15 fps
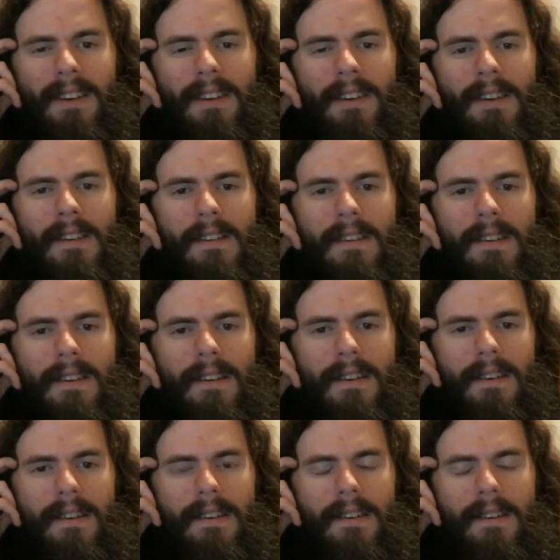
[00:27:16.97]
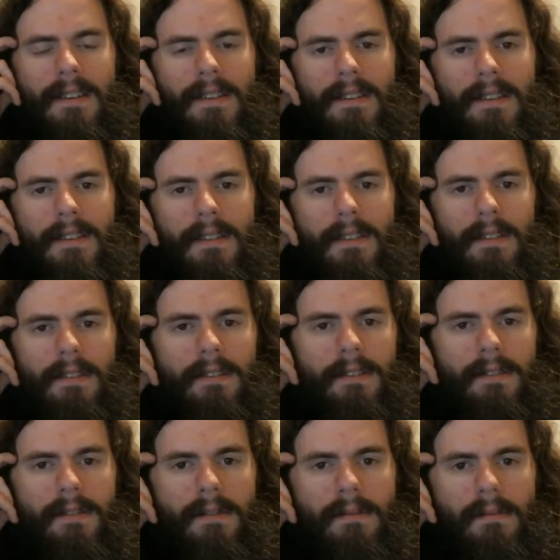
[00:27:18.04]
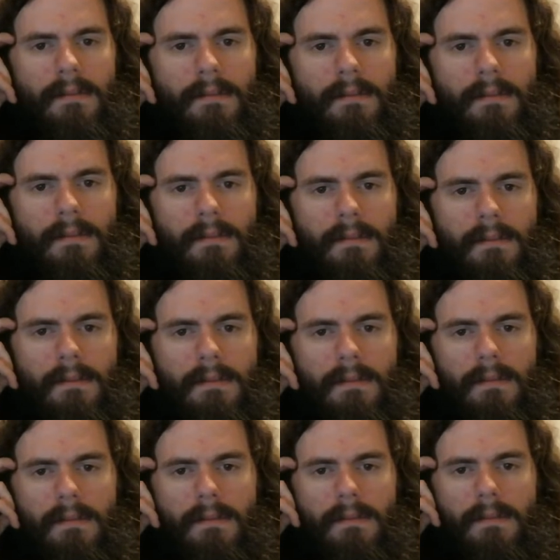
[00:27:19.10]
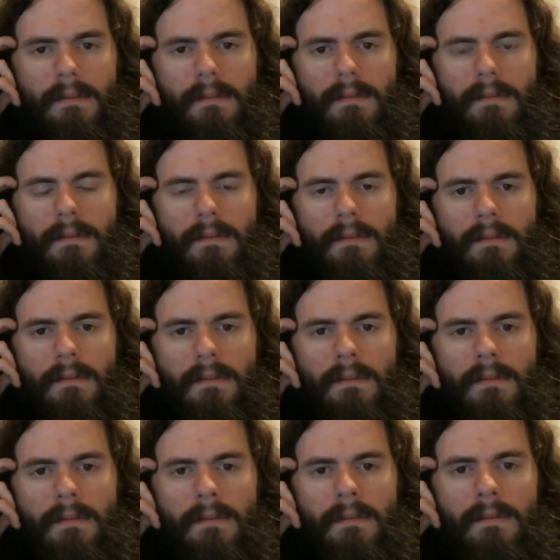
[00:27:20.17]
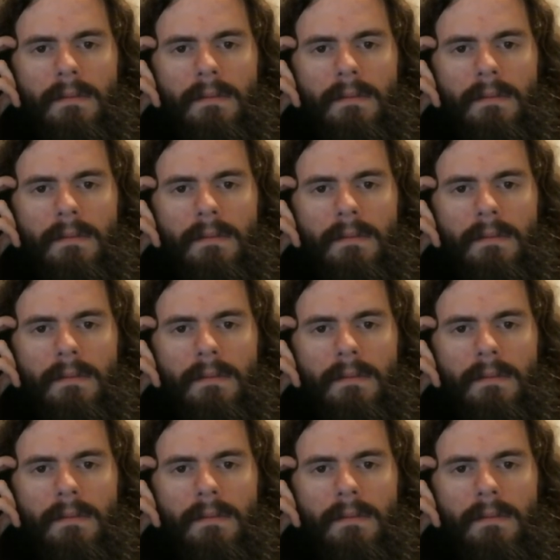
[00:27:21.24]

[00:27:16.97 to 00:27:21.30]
(no one is talking)